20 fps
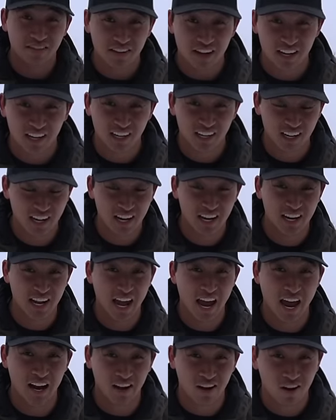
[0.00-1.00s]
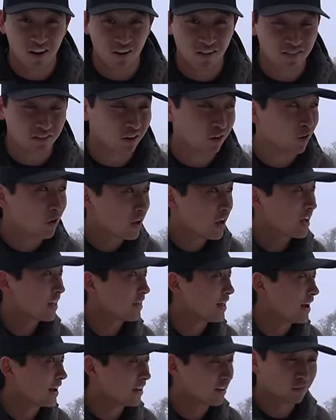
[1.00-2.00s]
sighted in at all, so
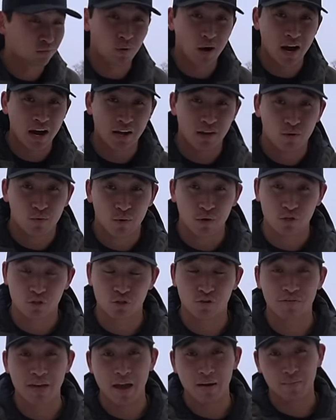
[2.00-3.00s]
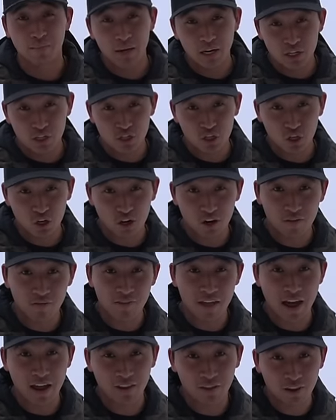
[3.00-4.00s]
that is why we drew that picture
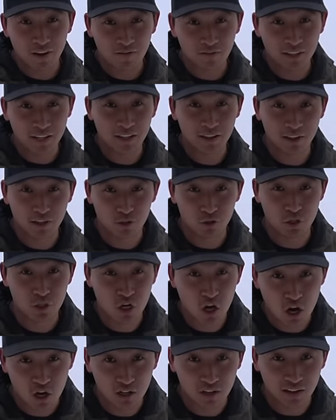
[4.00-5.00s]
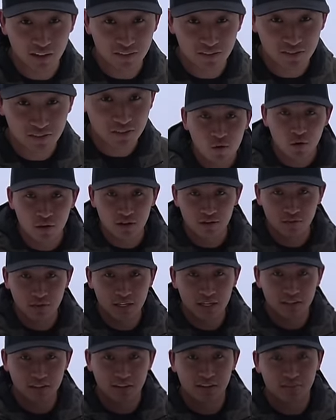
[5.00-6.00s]
of that lovely little chungus. Once we
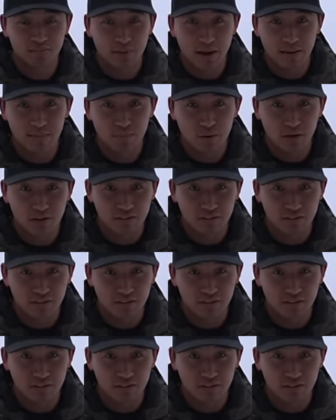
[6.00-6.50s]
get this bad boy